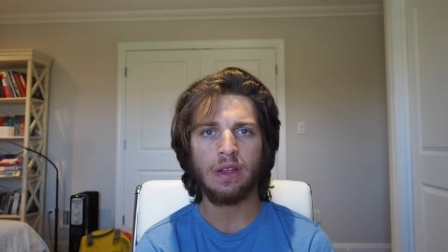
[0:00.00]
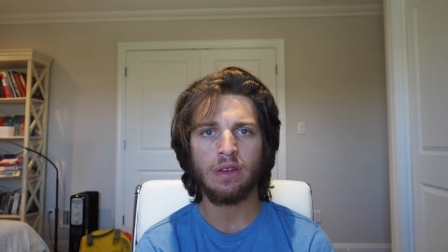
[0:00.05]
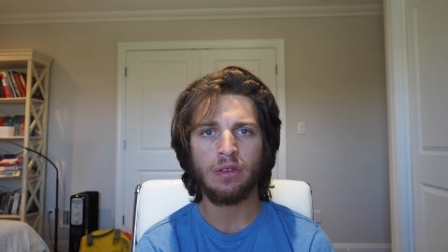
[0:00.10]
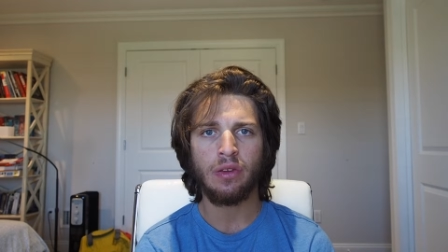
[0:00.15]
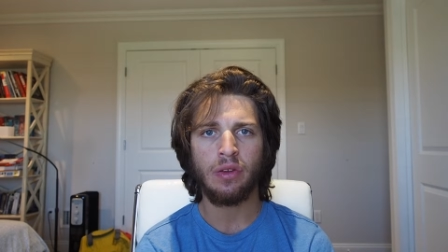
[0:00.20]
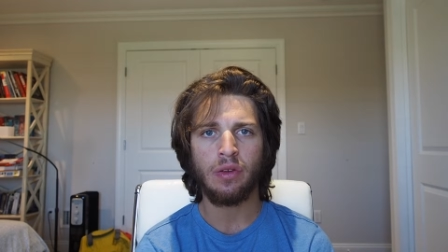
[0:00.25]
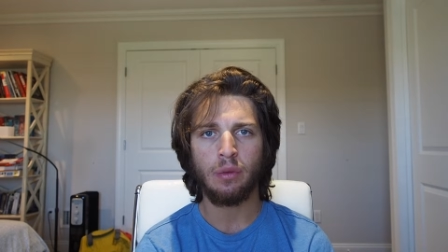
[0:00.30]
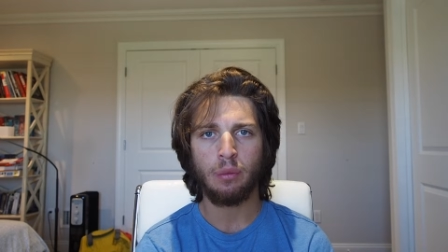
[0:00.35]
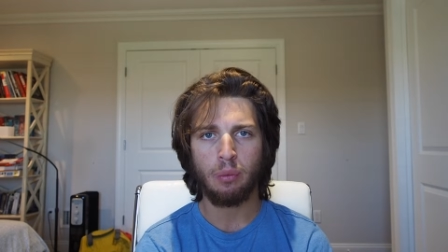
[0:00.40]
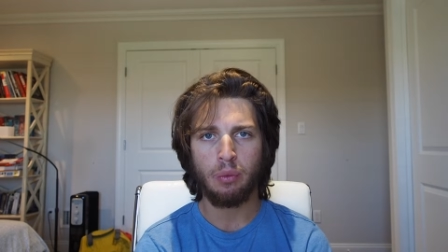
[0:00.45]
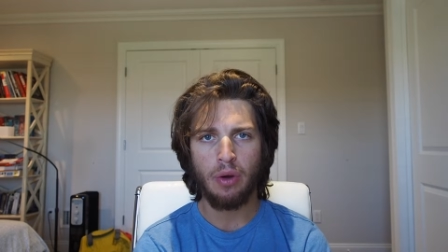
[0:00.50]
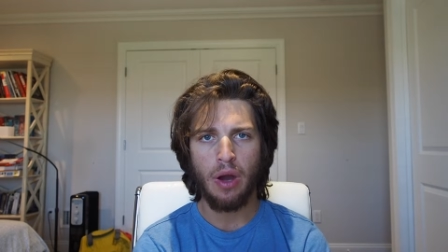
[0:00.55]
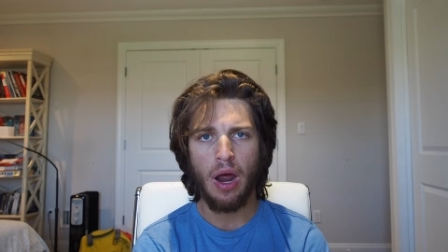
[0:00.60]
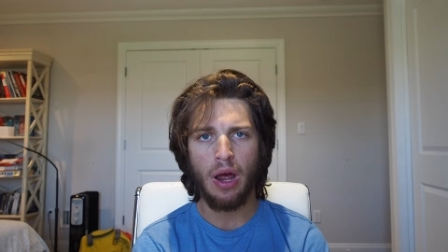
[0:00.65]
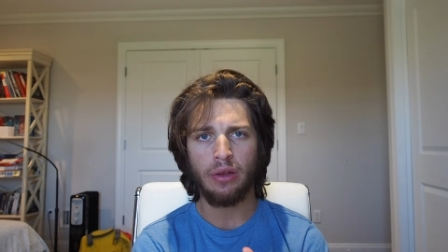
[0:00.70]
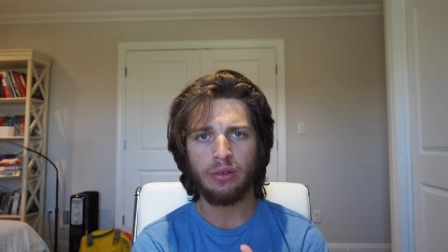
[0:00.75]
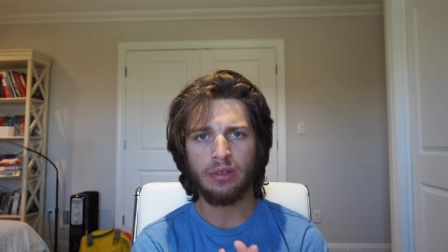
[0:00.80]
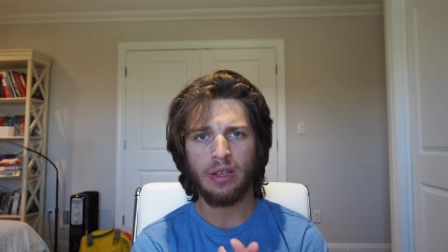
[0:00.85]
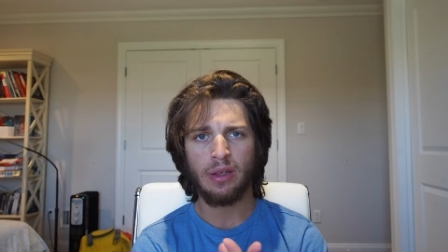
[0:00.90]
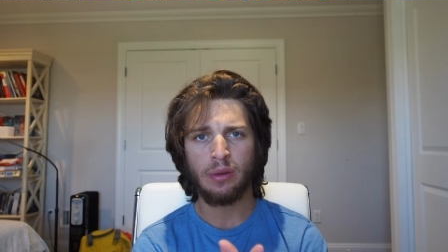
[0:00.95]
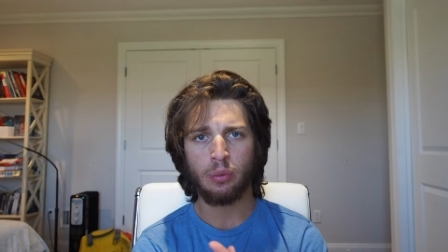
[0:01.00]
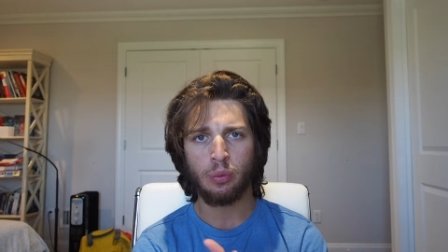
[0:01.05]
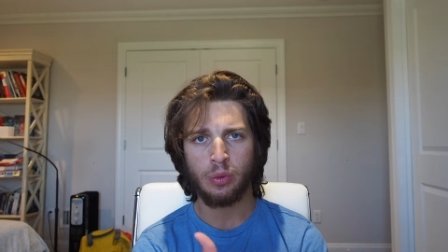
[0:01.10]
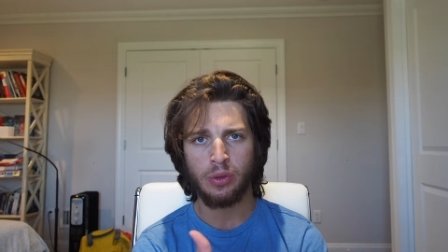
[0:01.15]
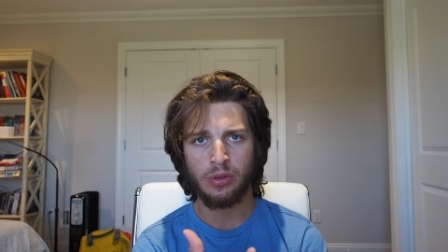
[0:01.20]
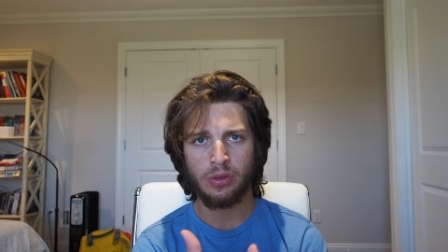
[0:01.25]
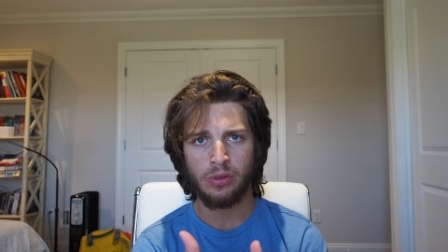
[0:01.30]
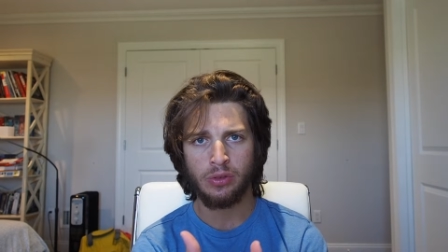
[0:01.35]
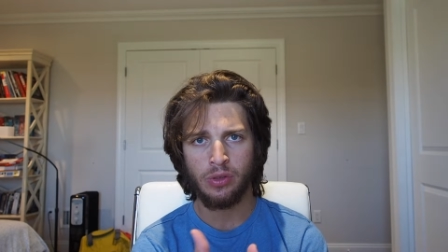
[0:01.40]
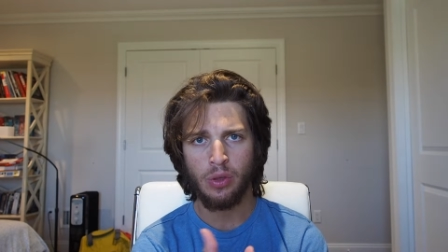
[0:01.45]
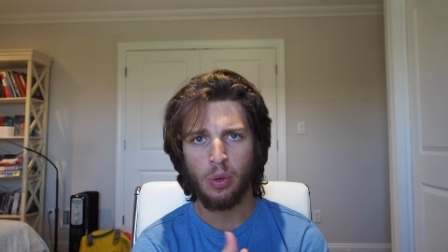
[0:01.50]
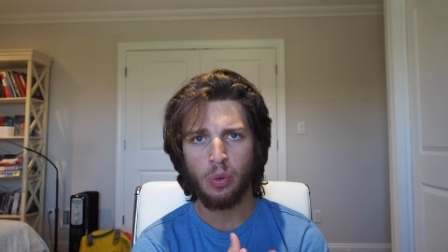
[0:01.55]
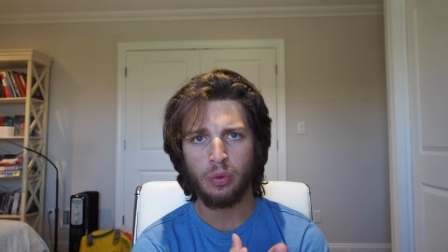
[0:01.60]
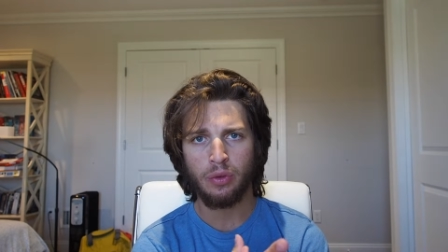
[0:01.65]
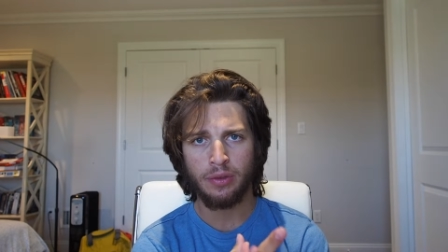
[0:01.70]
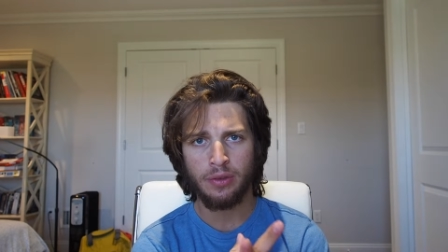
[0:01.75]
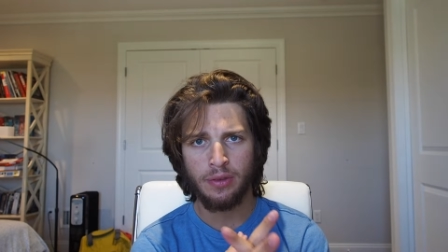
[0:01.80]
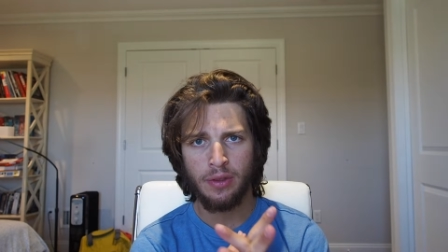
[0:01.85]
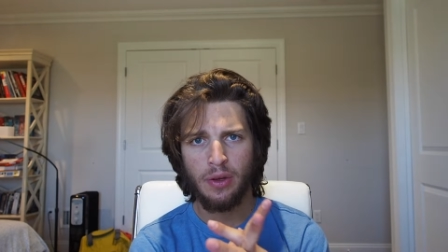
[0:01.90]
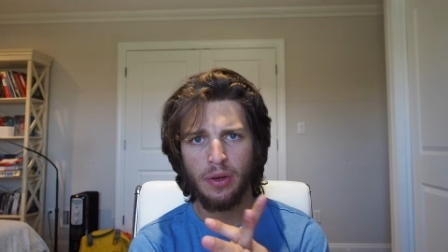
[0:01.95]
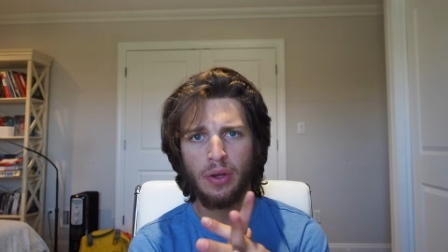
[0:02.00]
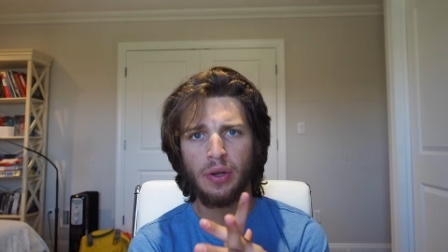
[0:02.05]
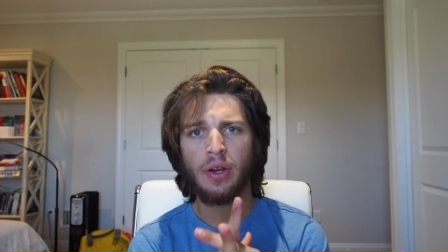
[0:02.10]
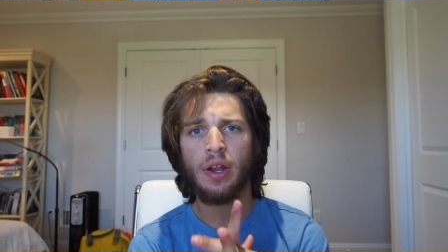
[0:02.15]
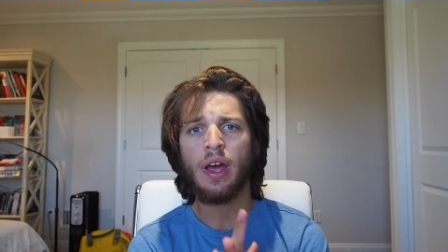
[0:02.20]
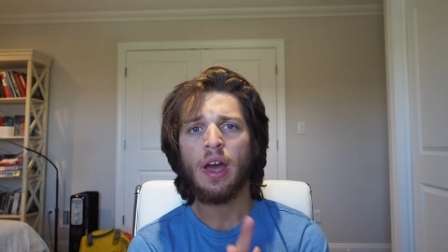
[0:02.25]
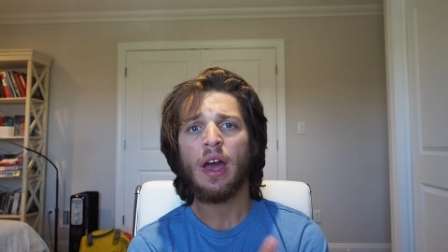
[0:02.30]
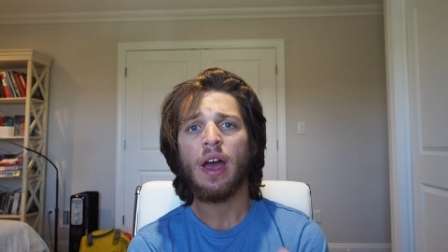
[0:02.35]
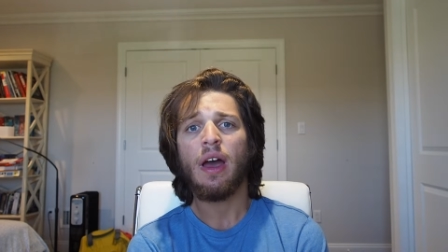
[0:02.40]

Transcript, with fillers: into the project, which is always good.